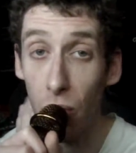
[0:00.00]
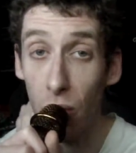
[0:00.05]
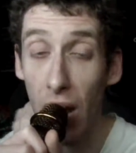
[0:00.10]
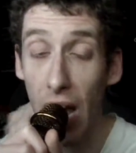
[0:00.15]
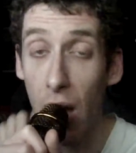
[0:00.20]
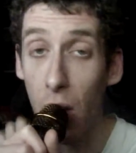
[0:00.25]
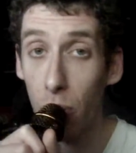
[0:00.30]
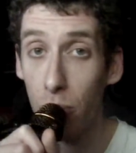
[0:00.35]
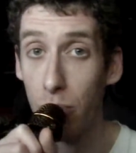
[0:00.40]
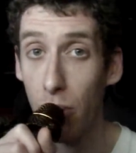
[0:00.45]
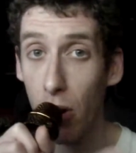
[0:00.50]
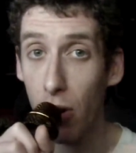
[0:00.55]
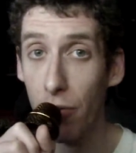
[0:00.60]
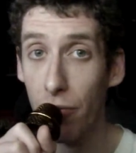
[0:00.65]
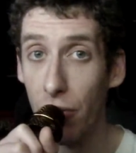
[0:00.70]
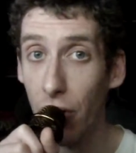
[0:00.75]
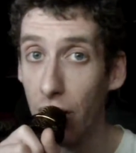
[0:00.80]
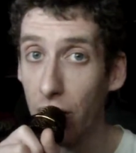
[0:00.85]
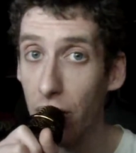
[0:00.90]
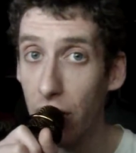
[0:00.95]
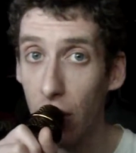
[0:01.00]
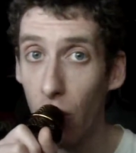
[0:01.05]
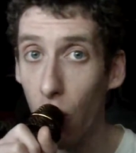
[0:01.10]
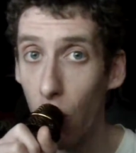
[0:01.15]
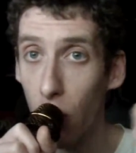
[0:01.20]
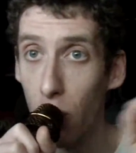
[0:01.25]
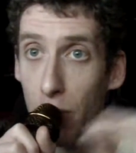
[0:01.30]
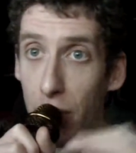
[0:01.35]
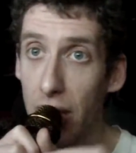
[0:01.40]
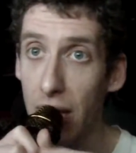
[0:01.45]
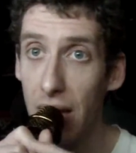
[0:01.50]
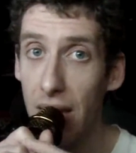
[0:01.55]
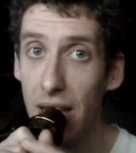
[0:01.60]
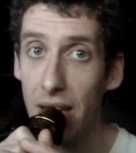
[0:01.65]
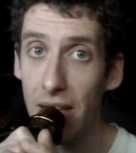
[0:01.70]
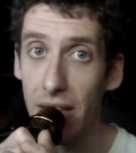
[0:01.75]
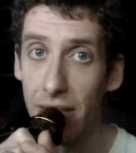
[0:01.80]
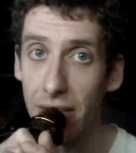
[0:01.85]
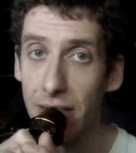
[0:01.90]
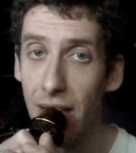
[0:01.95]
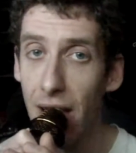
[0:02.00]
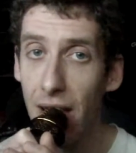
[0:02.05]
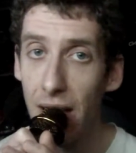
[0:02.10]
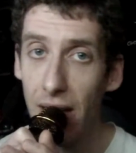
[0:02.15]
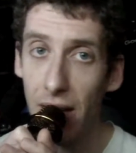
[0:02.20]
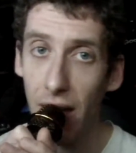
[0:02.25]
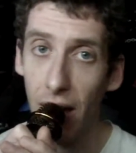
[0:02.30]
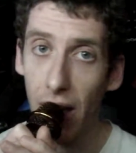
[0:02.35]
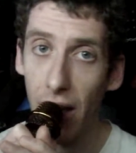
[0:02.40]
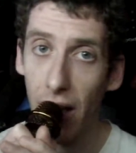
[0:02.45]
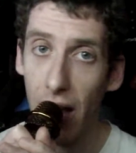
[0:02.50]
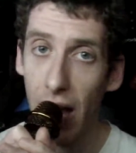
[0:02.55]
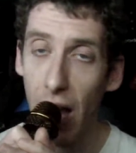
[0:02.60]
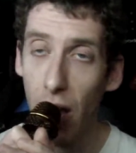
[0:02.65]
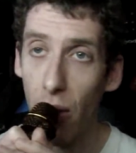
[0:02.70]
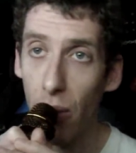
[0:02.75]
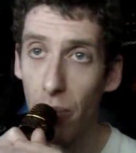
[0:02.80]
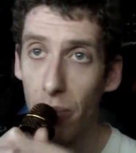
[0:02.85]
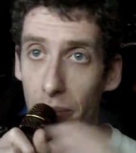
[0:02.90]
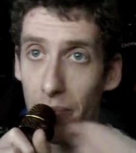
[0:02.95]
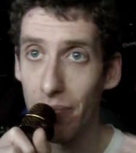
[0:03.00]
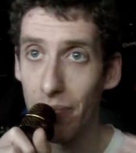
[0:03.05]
or how perfect the orbit is, how